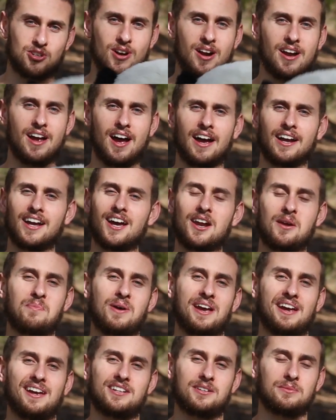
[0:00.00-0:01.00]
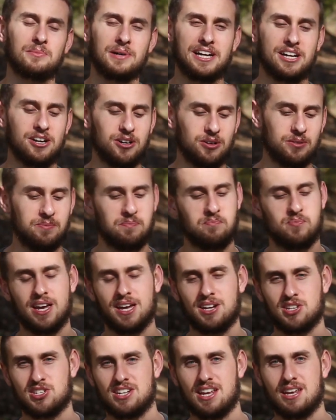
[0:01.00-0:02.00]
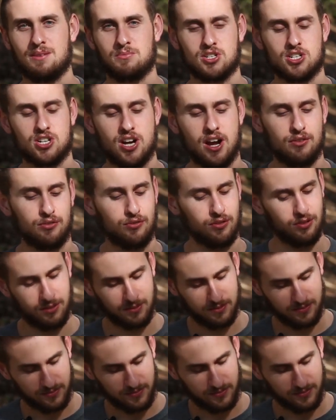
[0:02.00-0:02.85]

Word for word: right, I got a panda of my own, and his name's Jeff.